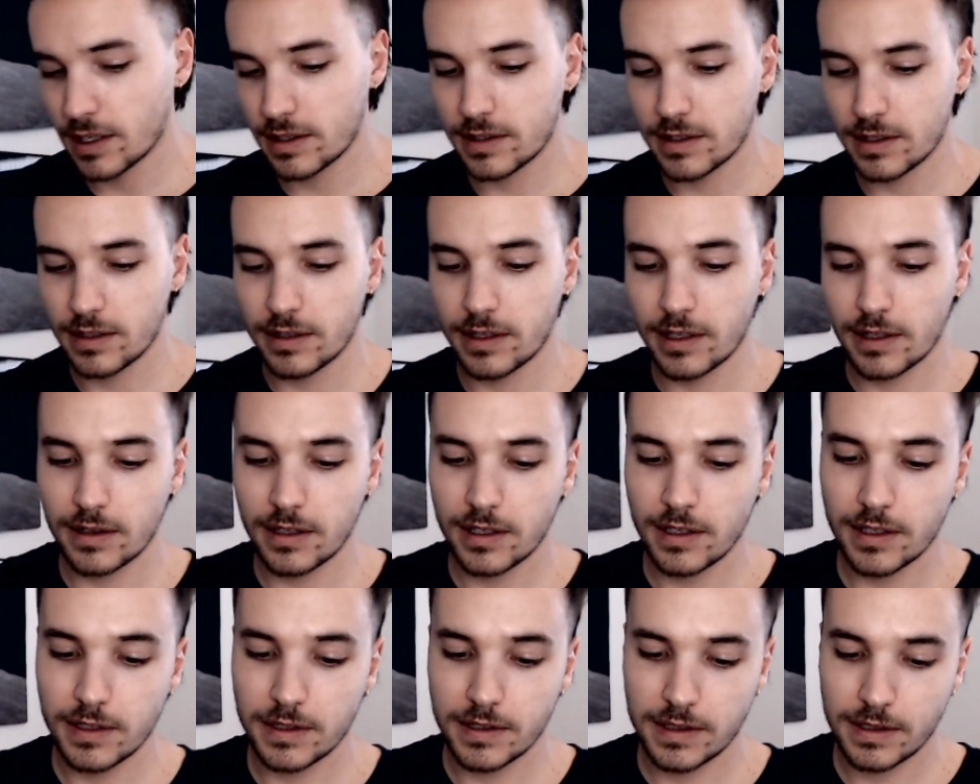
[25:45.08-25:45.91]
like
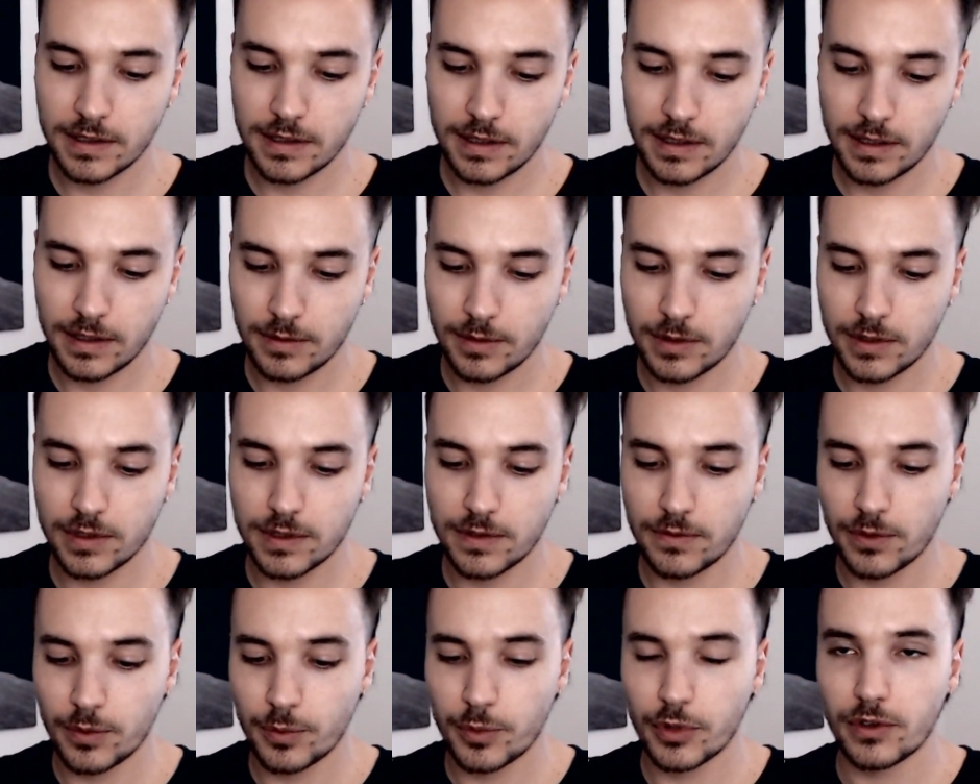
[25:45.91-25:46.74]
this, because if you
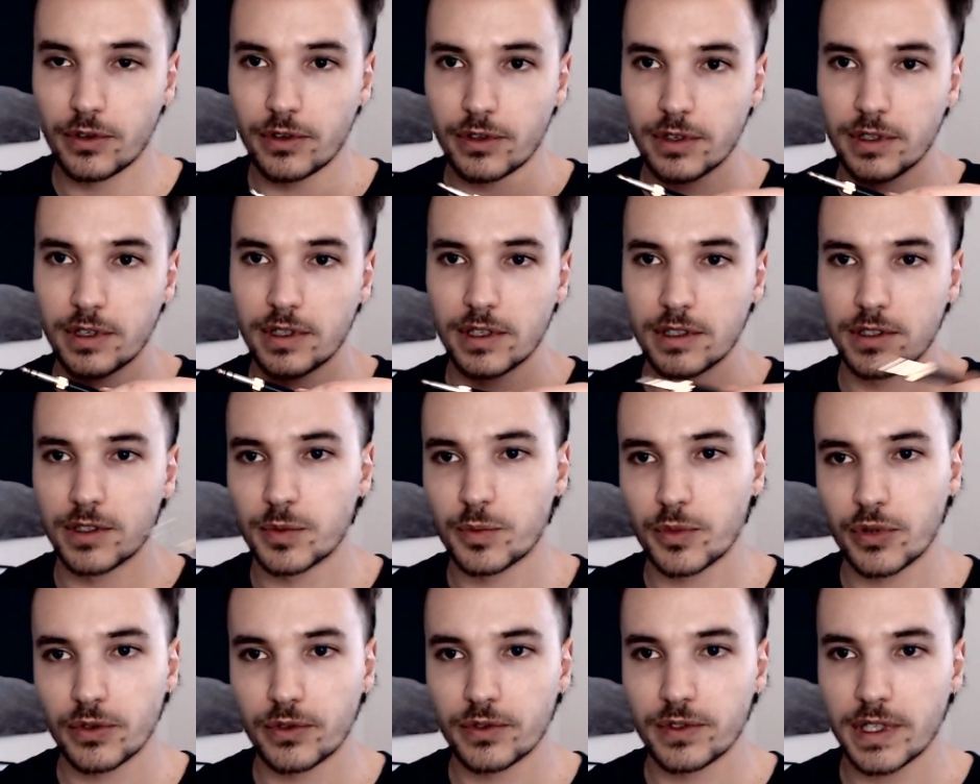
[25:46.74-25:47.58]
pull on it, it just
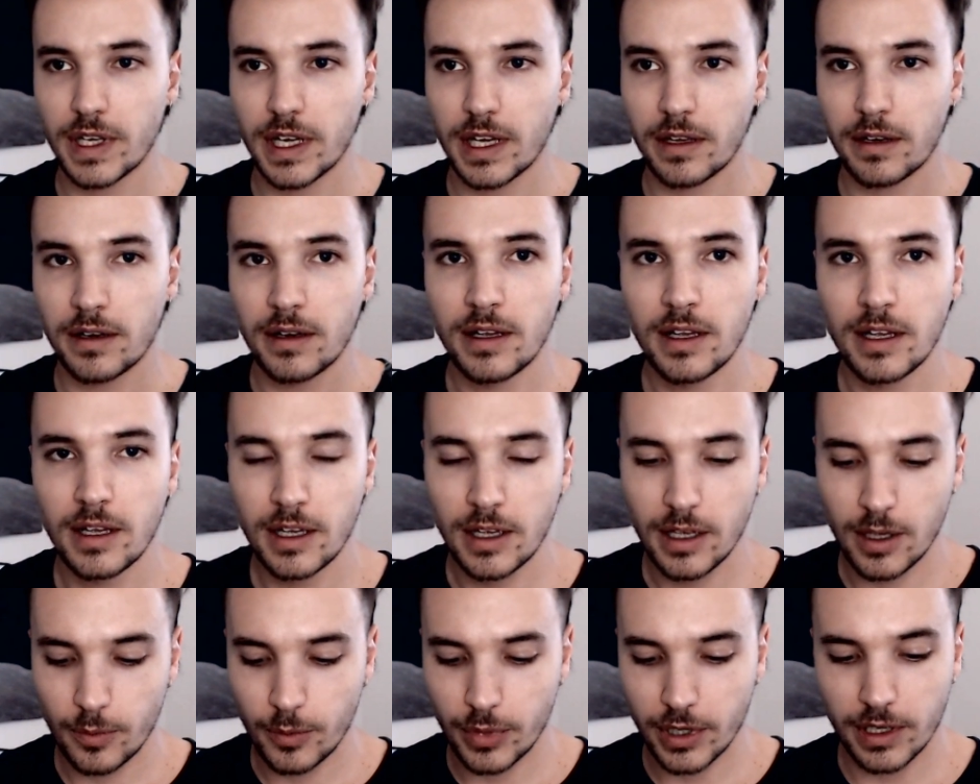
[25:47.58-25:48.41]
pulls out.
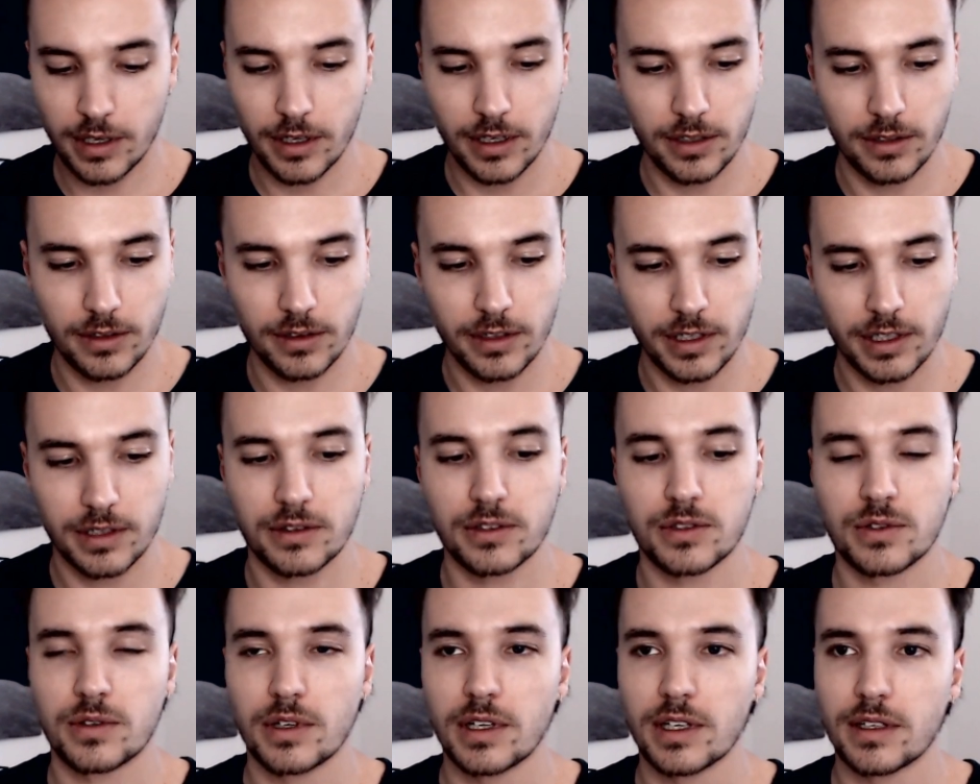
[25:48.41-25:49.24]
But I don't like the
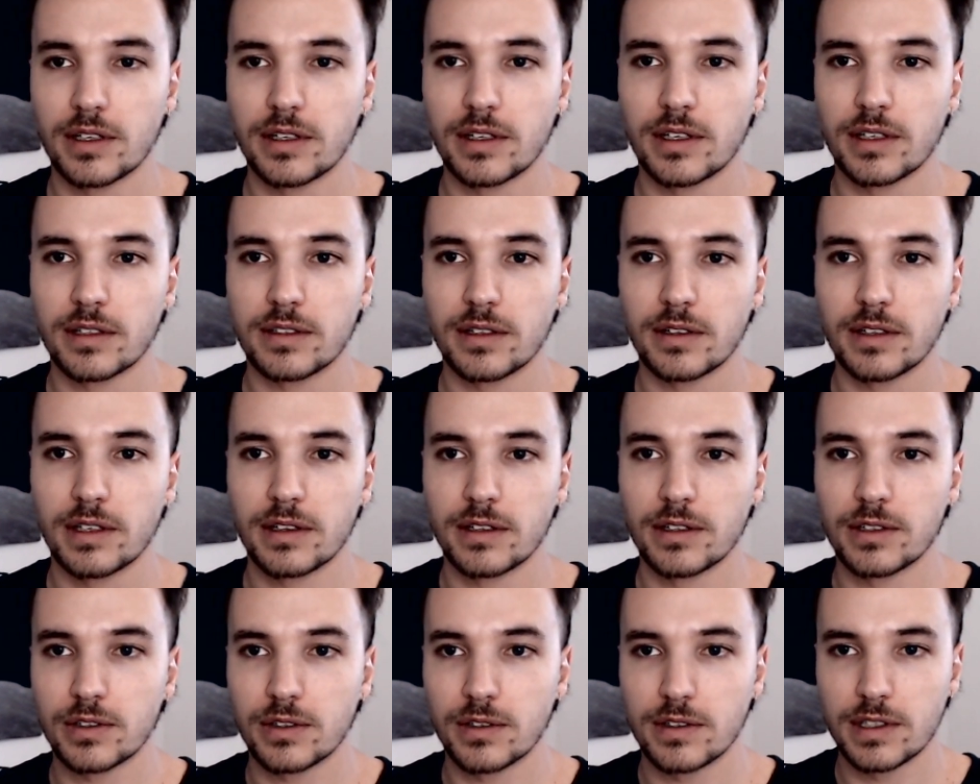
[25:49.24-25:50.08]
straight connector like this
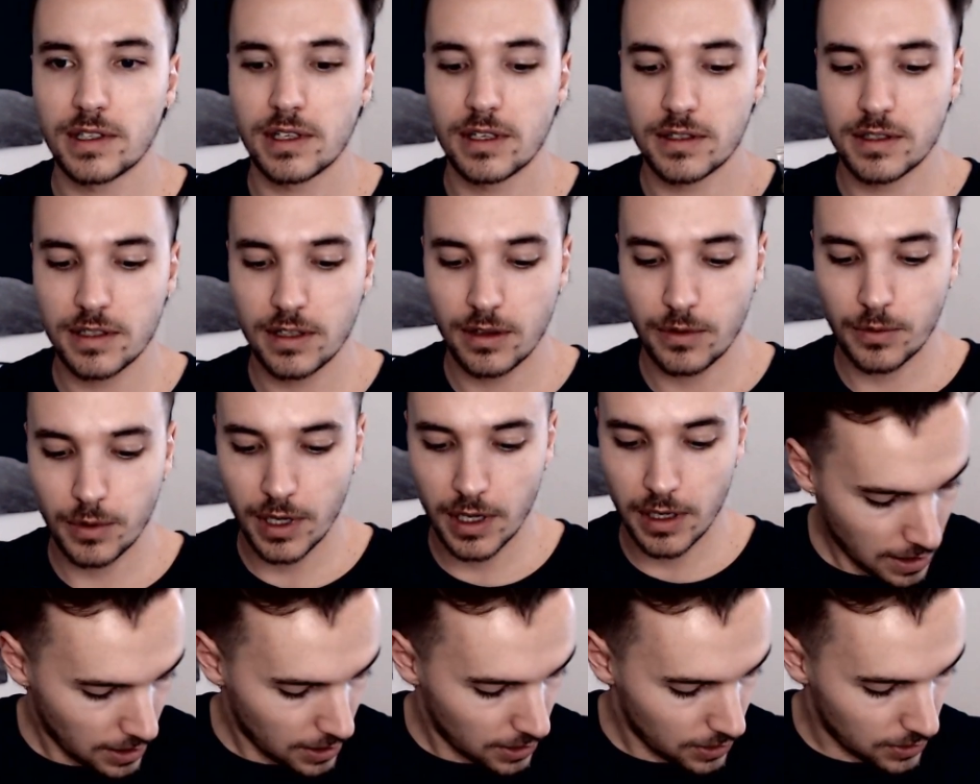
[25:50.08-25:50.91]
because it gets in the way.
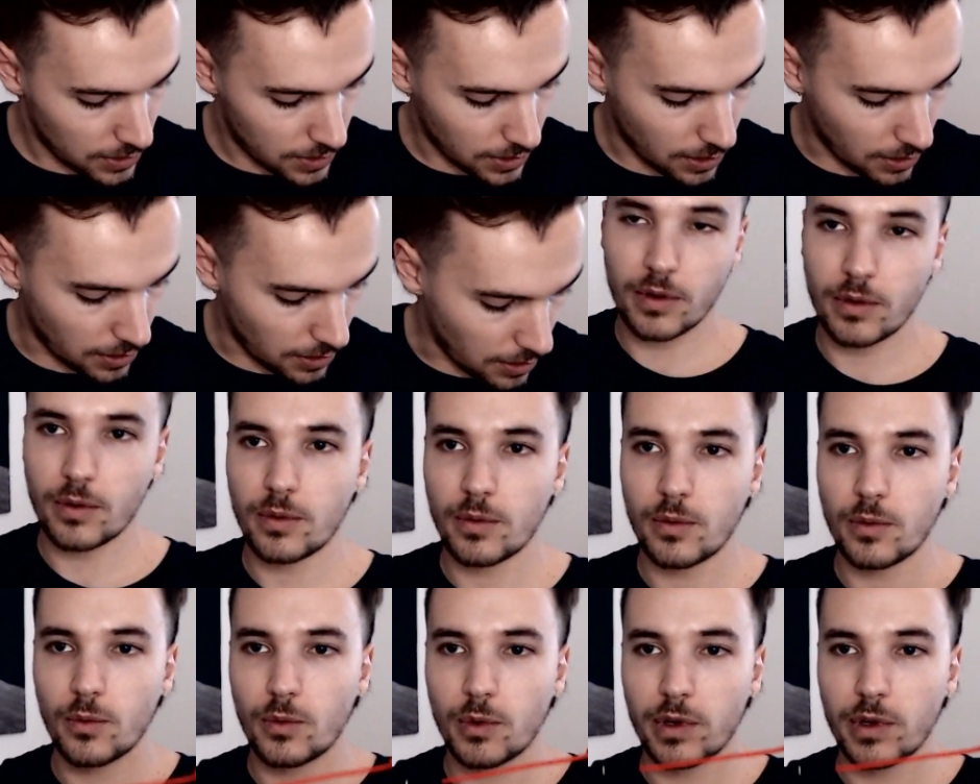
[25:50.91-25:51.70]
So with